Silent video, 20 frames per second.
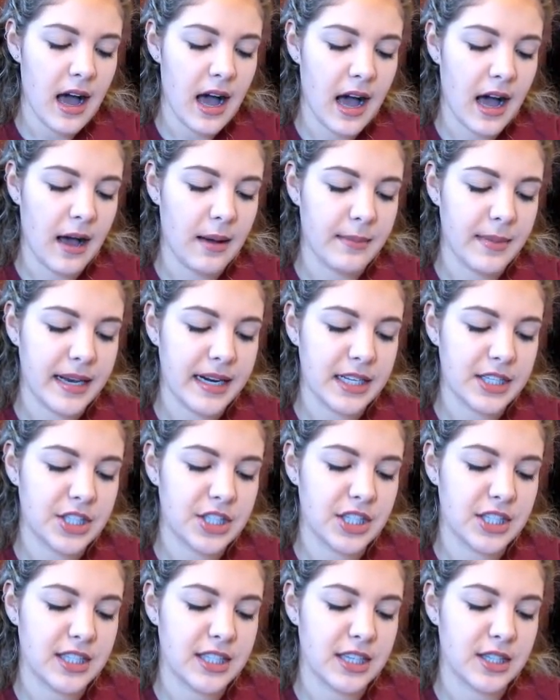And it's
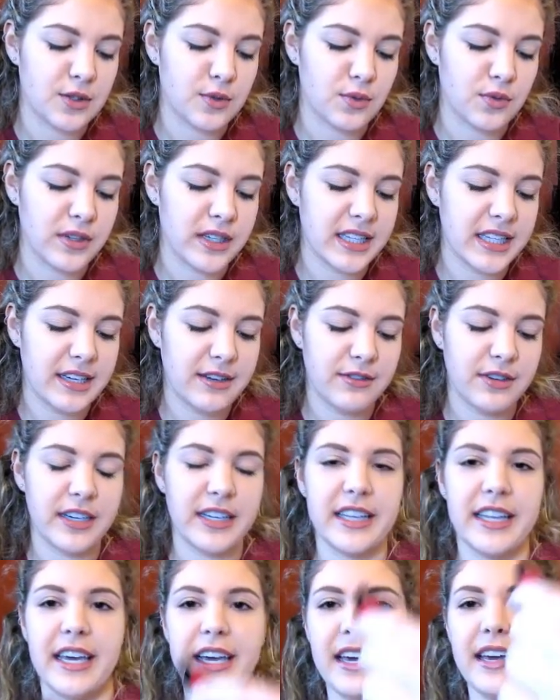just this really,
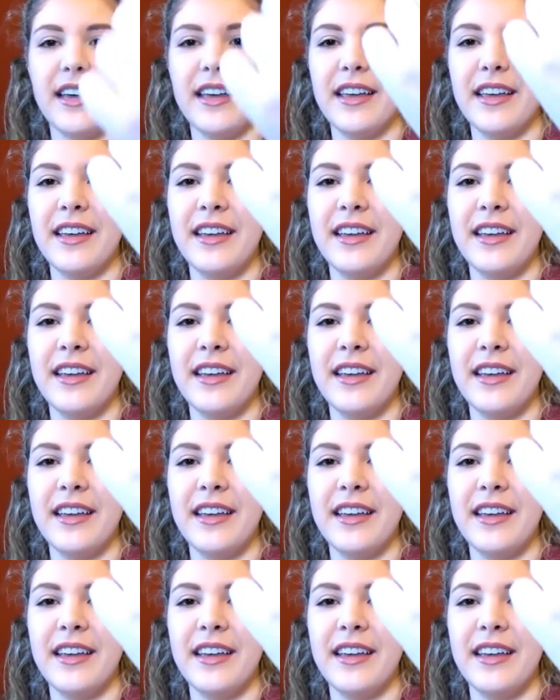really